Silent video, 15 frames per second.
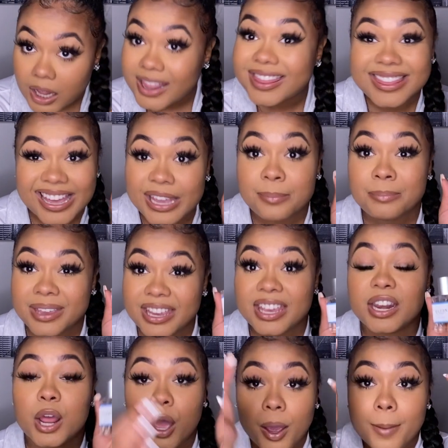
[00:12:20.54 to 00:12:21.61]
they
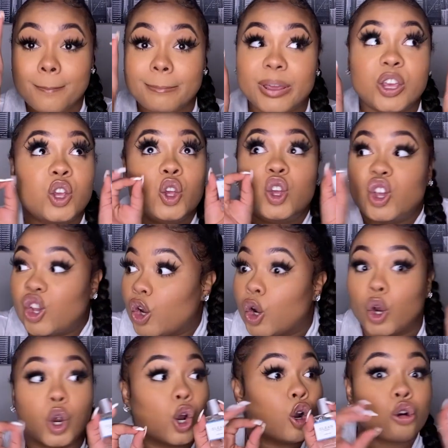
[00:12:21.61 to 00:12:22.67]
mean
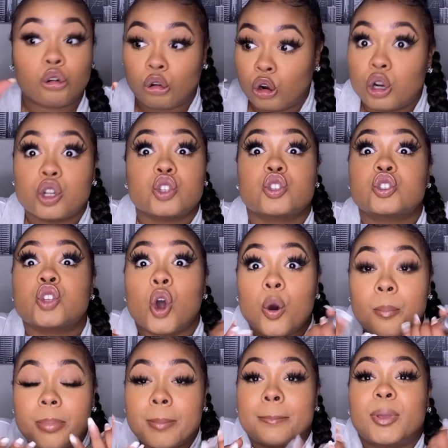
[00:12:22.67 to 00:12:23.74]
pure
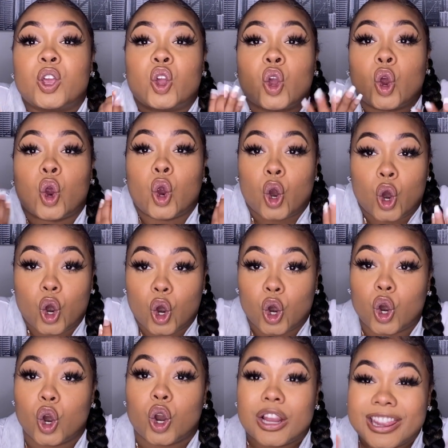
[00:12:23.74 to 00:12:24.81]
soap, pure,
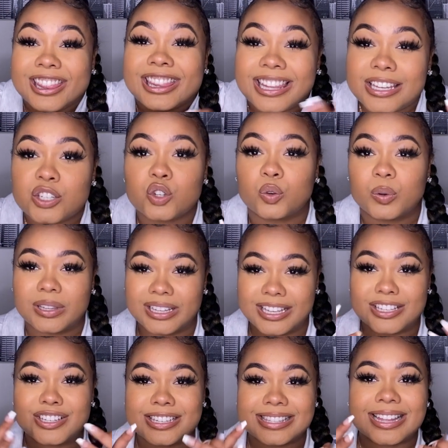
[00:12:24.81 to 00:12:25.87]
literally,
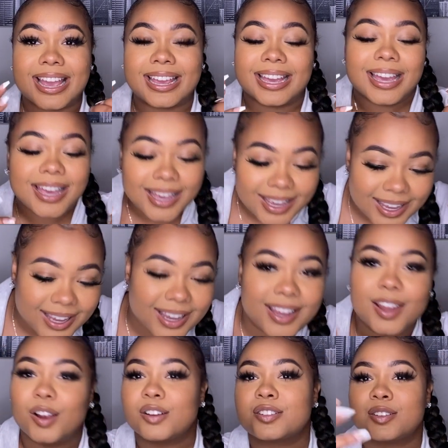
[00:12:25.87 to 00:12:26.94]
just like
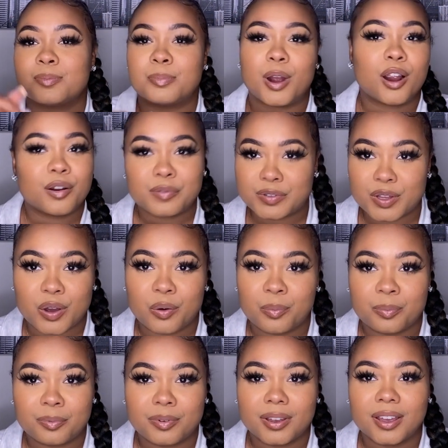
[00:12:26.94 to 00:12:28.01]
here's a bar of soap.
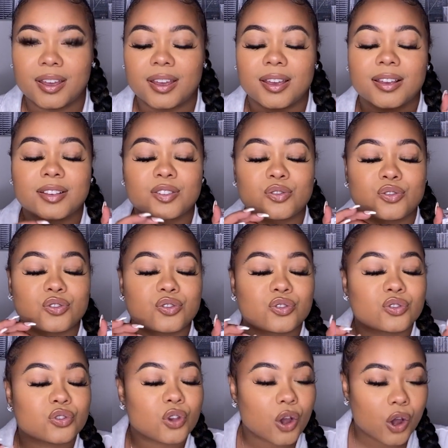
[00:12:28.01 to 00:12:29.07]

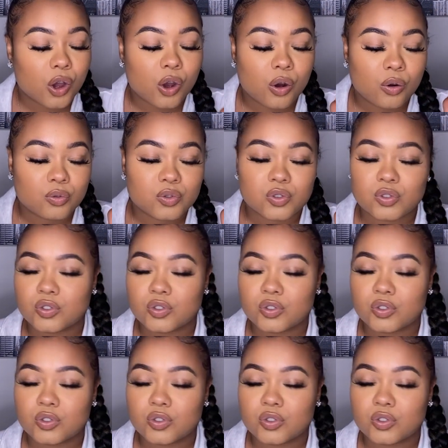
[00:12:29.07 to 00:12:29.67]
So